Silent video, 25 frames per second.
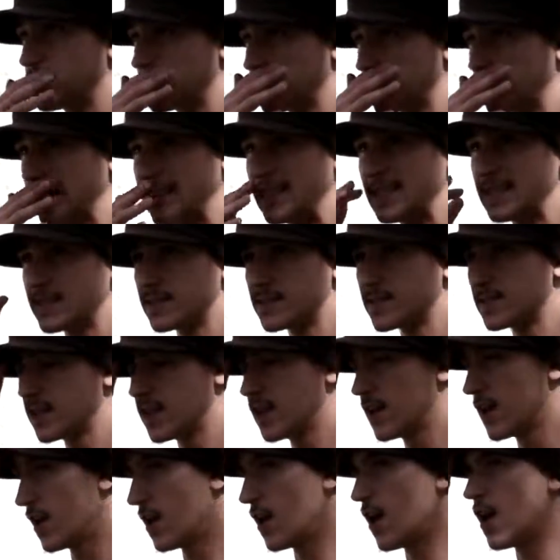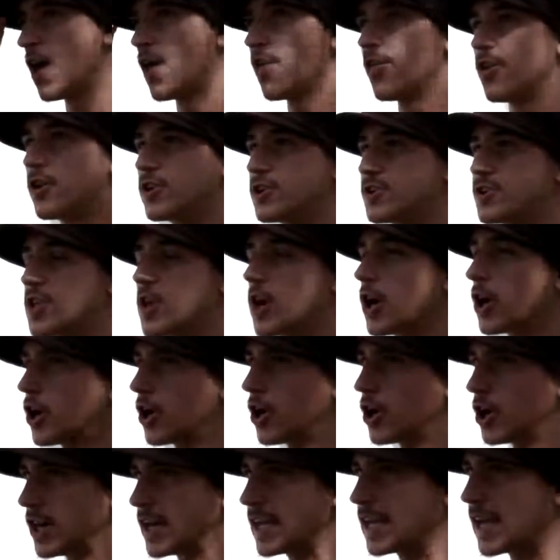trees. There's the
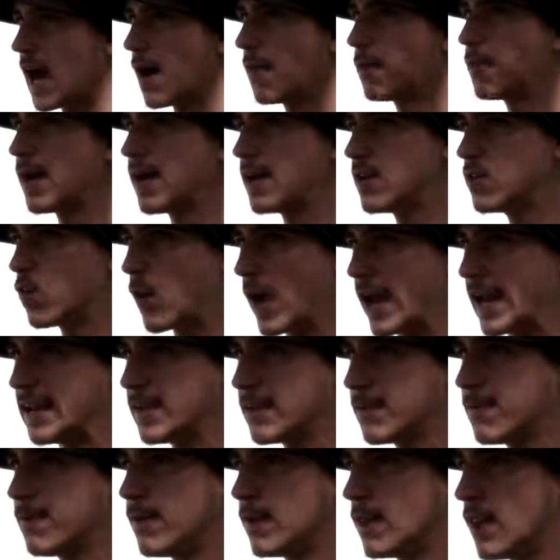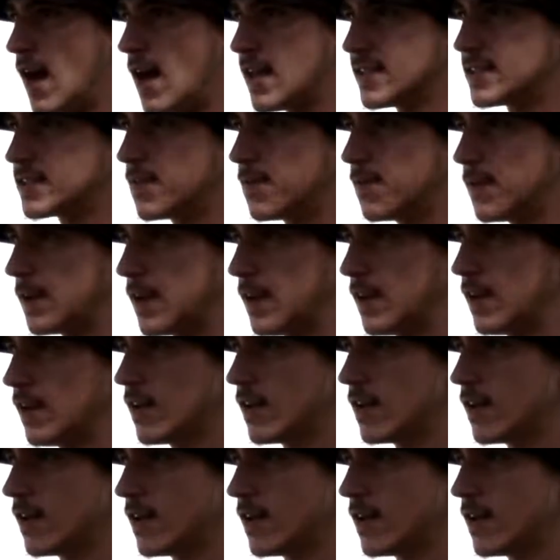hurry up and wait philosophy,